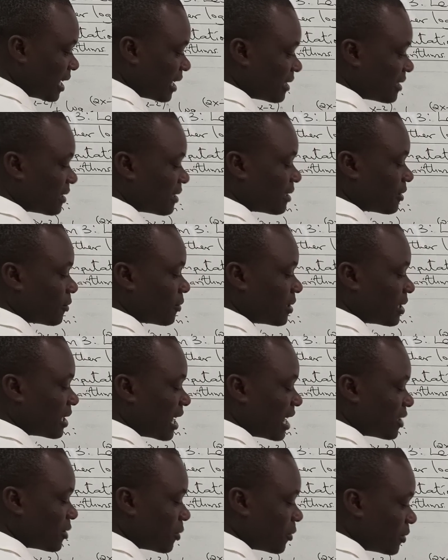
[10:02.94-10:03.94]
x will
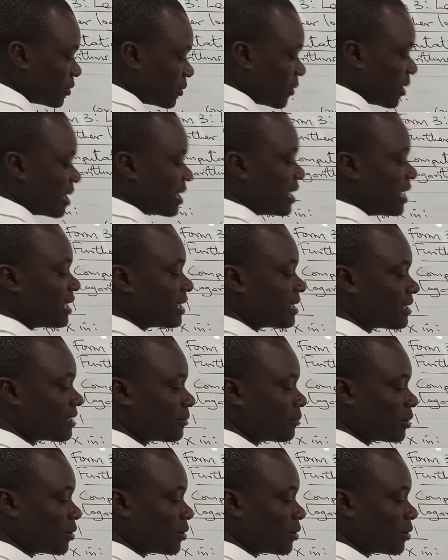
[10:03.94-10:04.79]
cancel with 1x,